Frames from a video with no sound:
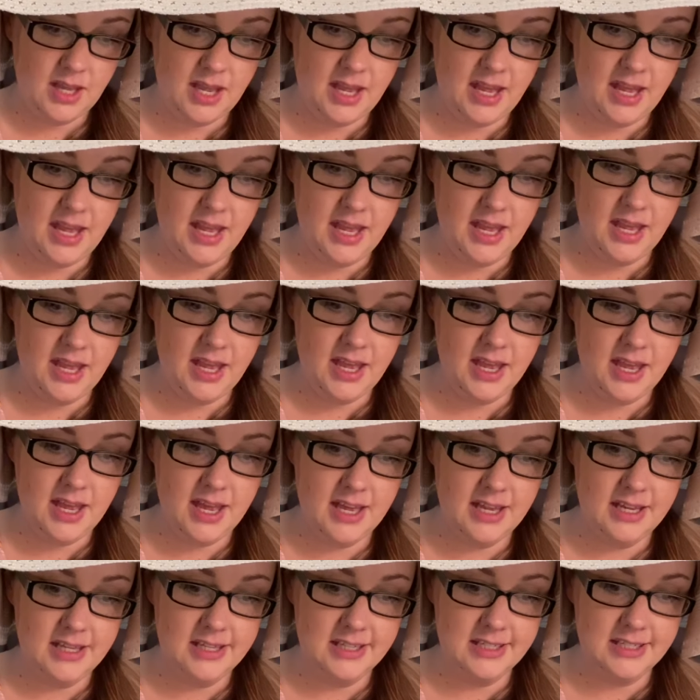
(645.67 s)

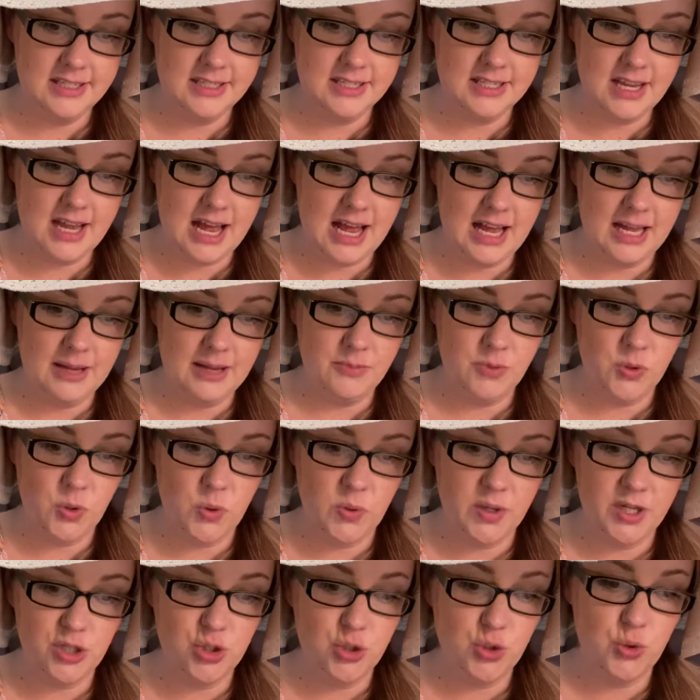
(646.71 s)
And I'm
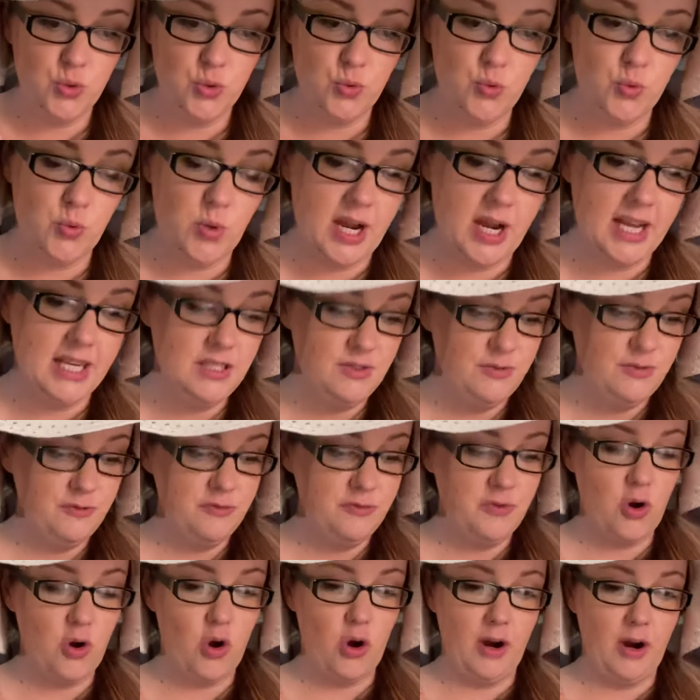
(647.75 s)
going to write
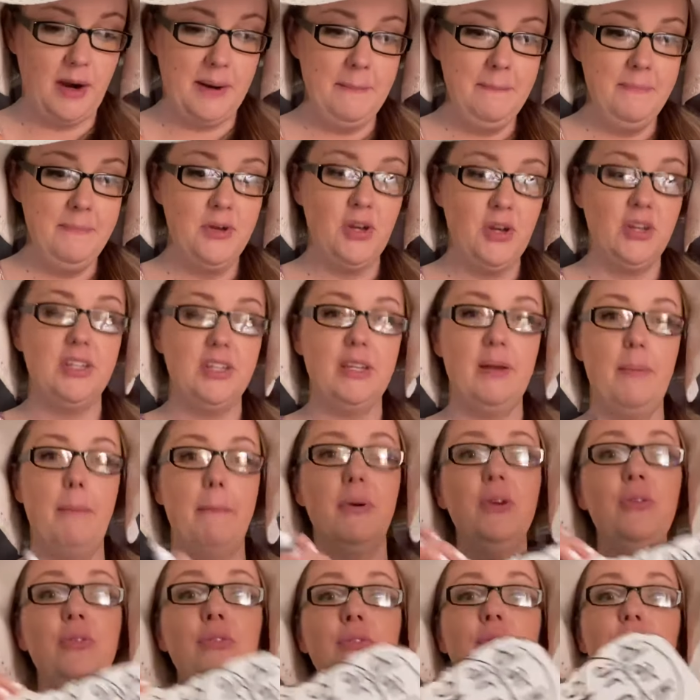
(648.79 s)
farm on
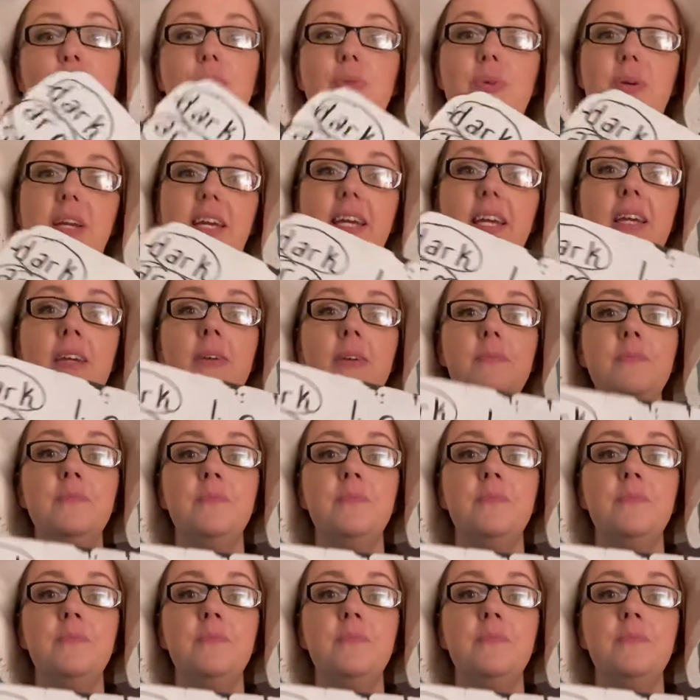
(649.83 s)
number 3.